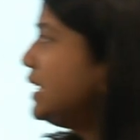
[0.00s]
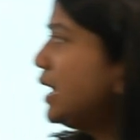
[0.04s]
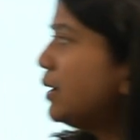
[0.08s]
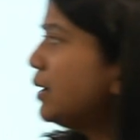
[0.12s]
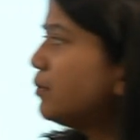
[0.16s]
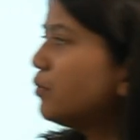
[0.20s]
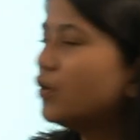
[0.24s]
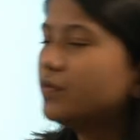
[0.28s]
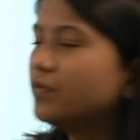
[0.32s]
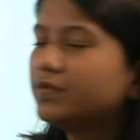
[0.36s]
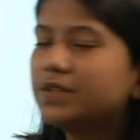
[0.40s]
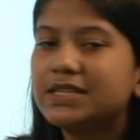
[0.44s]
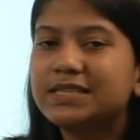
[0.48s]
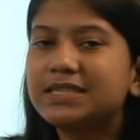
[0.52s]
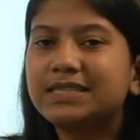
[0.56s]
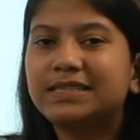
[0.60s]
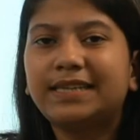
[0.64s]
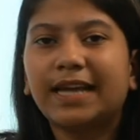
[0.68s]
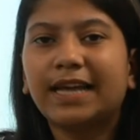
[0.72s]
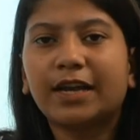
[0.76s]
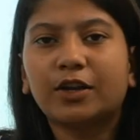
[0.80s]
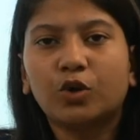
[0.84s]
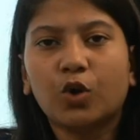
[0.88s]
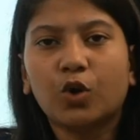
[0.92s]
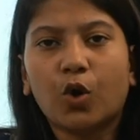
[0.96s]
the name of
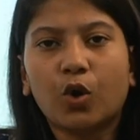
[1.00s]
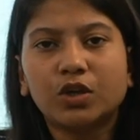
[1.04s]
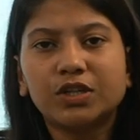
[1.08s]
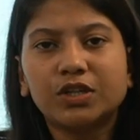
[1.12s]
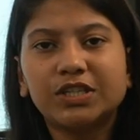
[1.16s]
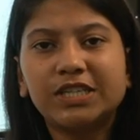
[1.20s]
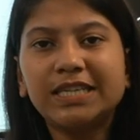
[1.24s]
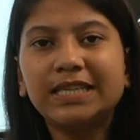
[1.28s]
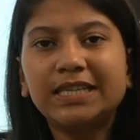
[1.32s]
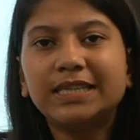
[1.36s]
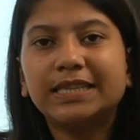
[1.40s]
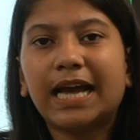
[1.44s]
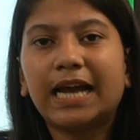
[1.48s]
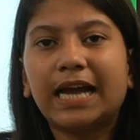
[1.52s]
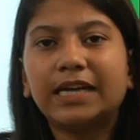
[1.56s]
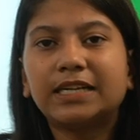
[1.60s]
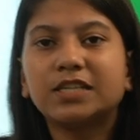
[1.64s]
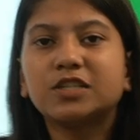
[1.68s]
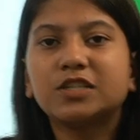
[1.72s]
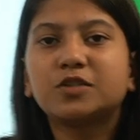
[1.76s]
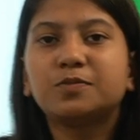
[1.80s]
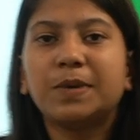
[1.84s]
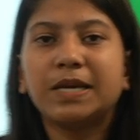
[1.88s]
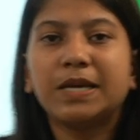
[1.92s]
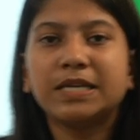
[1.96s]
this technology
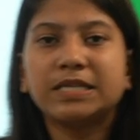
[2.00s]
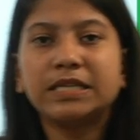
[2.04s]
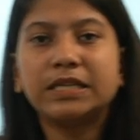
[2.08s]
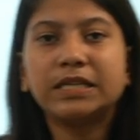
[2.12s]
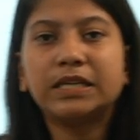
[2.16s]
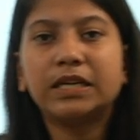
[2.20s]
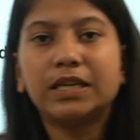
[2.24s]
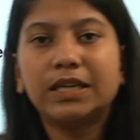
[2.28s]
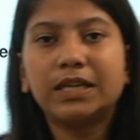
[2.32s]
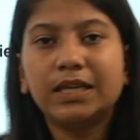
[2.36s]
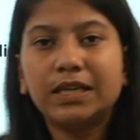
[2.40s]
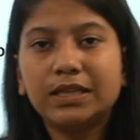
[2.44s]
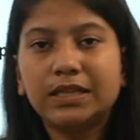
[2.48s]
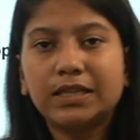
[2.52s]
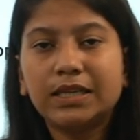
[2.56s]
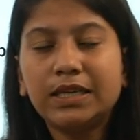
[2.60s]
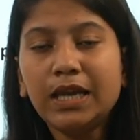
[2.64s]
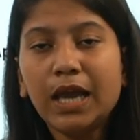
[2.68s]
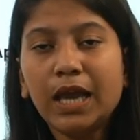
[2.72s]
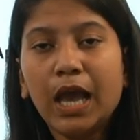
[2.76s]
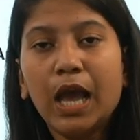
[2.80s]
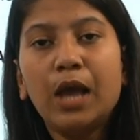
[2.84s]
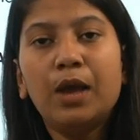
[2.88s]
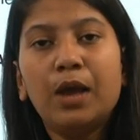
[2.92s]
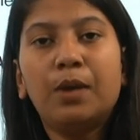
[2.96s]
that is basically
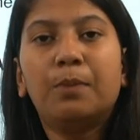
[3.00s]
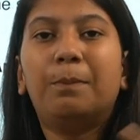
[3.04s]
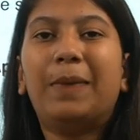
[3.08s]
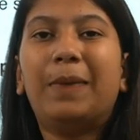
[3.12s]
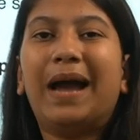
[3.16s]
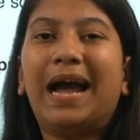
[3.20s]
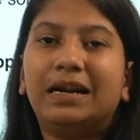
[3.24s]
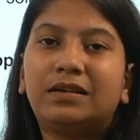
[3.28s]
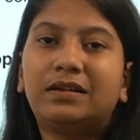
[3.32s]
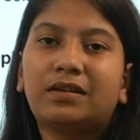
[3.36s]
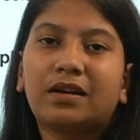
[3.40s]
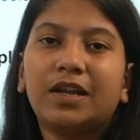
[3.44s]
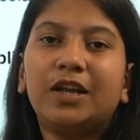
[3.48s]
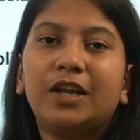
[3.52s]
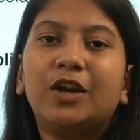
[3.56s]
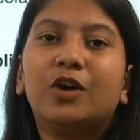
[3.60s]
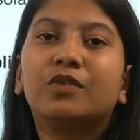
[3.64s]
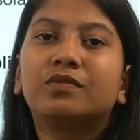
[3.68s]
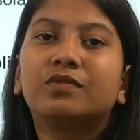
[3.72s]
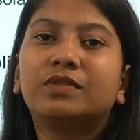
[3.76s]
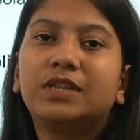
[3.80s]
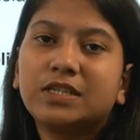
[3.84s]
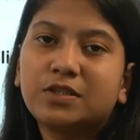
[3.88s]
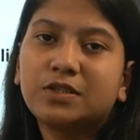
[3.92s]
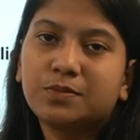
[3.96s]
the battery
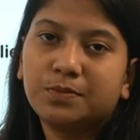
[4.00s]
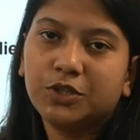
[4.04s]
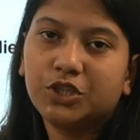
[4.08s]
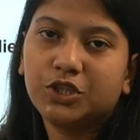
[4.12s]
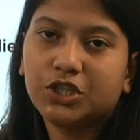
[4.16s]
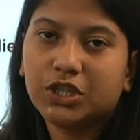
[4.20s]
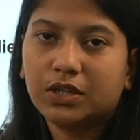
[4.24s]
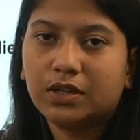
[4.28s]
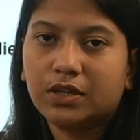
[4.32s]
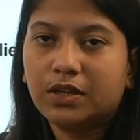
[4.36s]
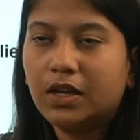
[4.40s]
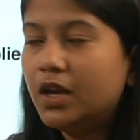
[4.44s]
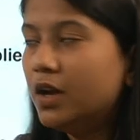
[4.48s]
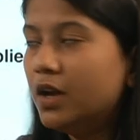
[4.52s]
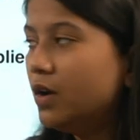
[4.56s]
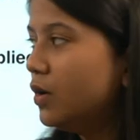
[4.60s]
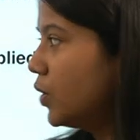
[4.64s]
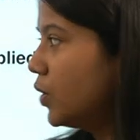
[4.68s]
of this mission.